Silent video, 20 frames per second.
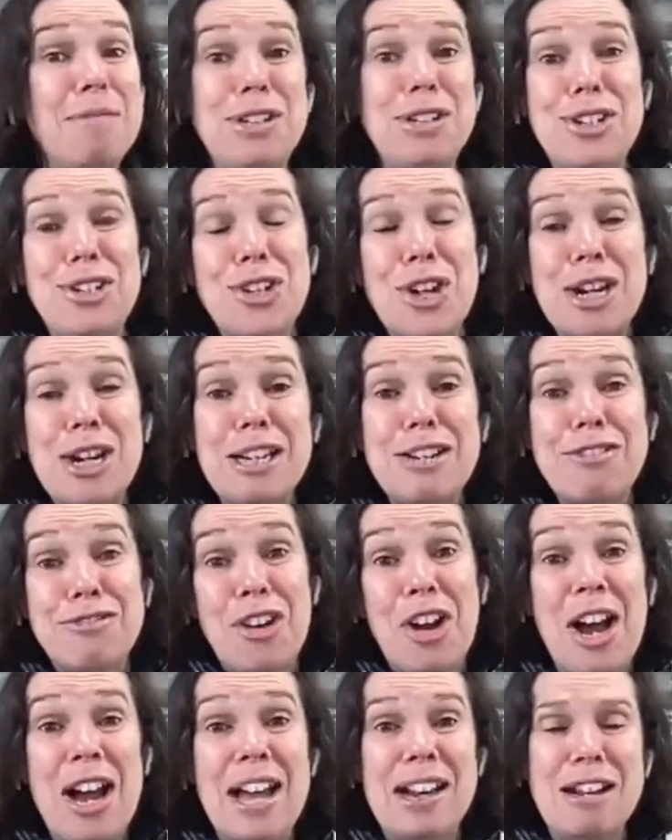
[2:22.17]
which is totally
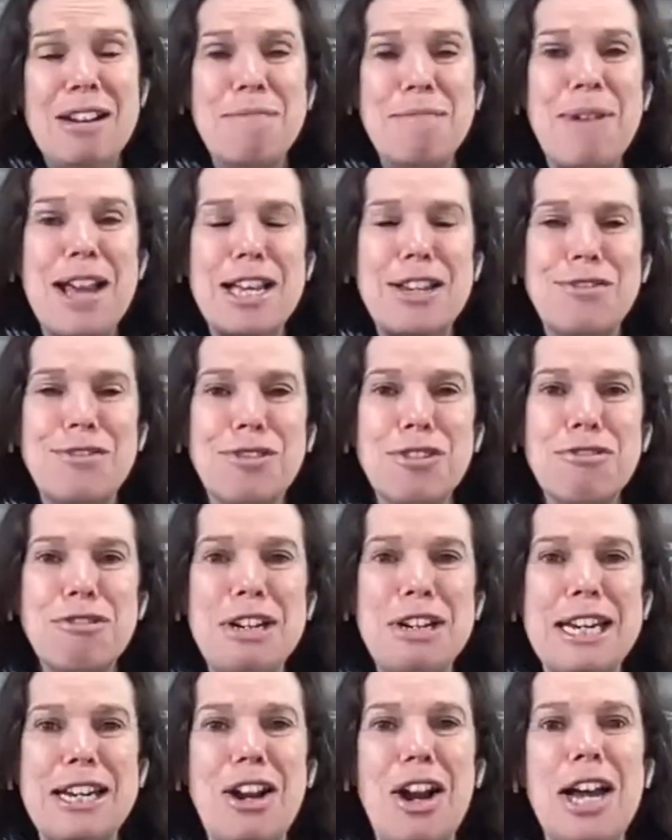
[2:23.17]
fine, and it makes for a
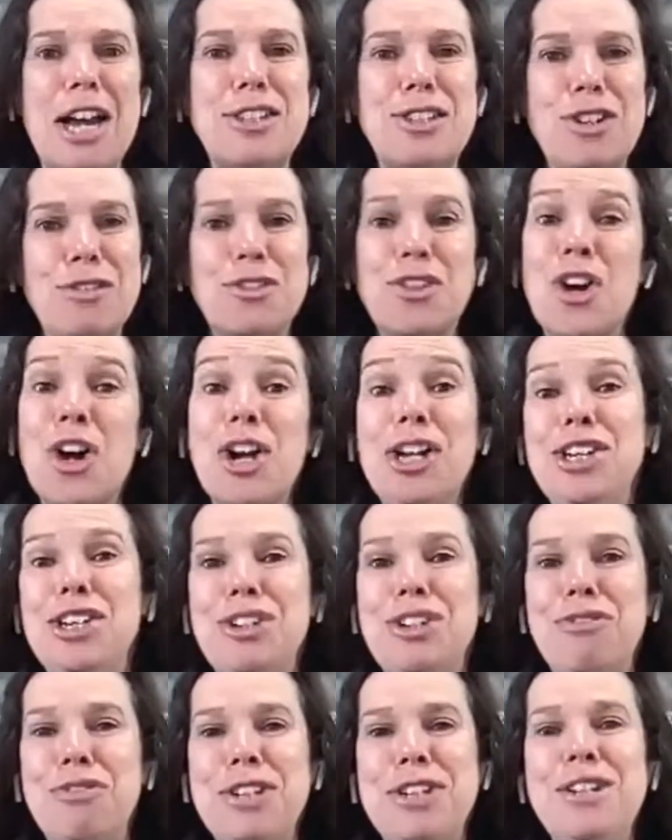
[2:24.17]
really nice sort of
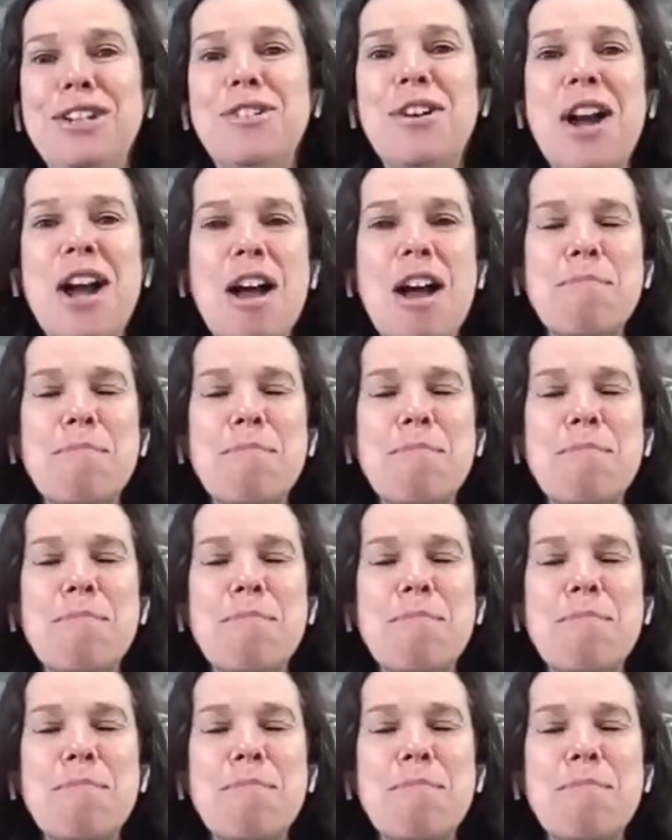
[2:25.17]
cottagey feel.